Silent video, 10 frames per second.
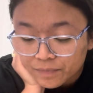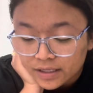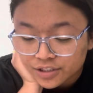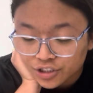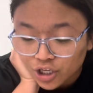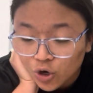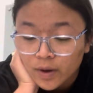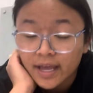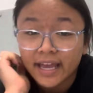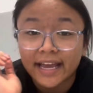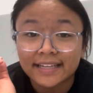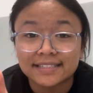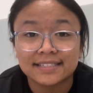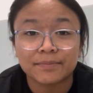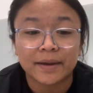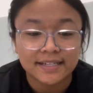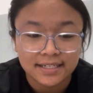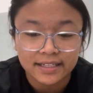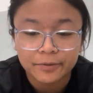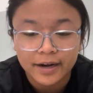So it's
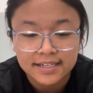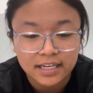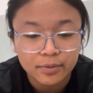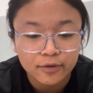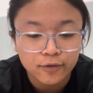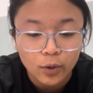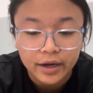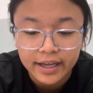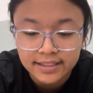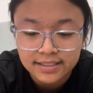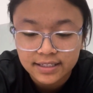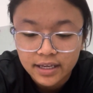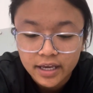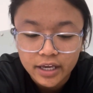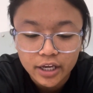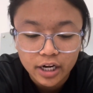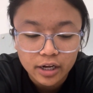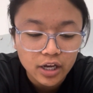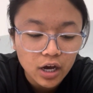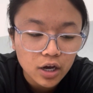basically what I said before. It's gonna
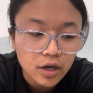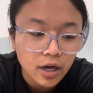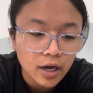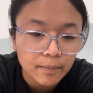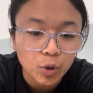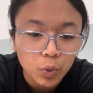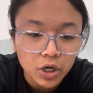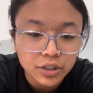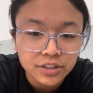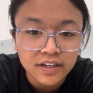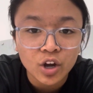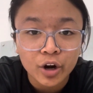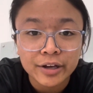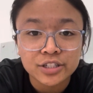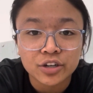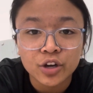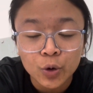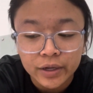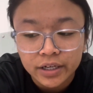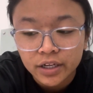the walls of the arteries are
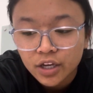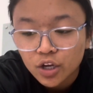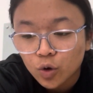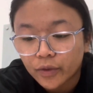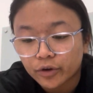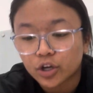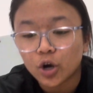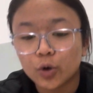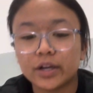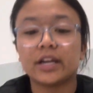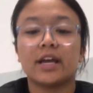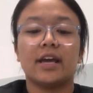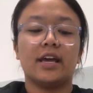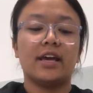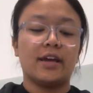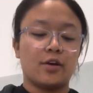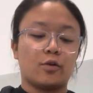coated. When they're coated, it